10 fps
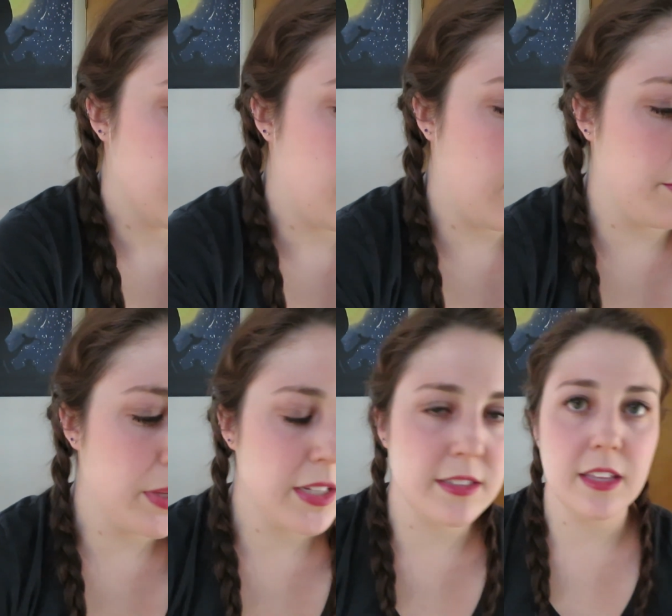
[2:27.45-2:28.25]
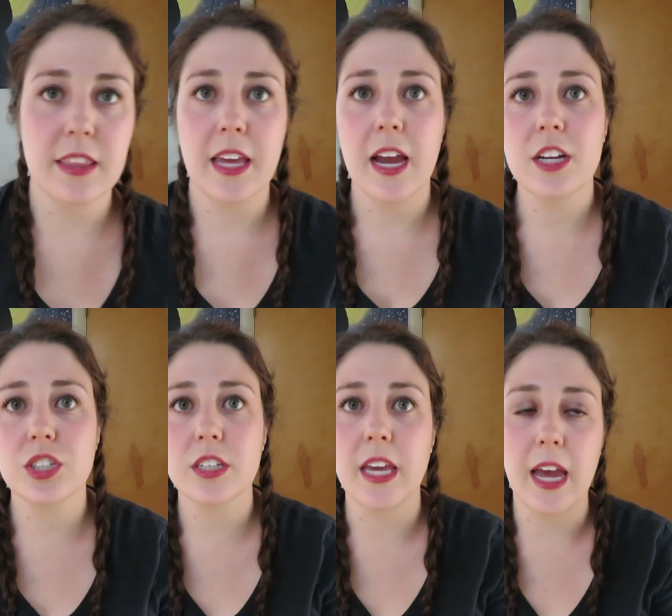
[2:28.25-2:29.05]
is that they
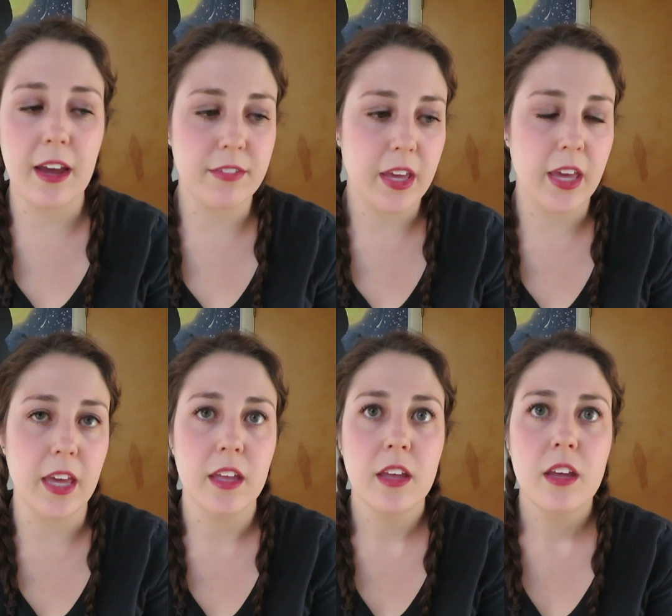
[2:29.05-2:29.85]
actually have a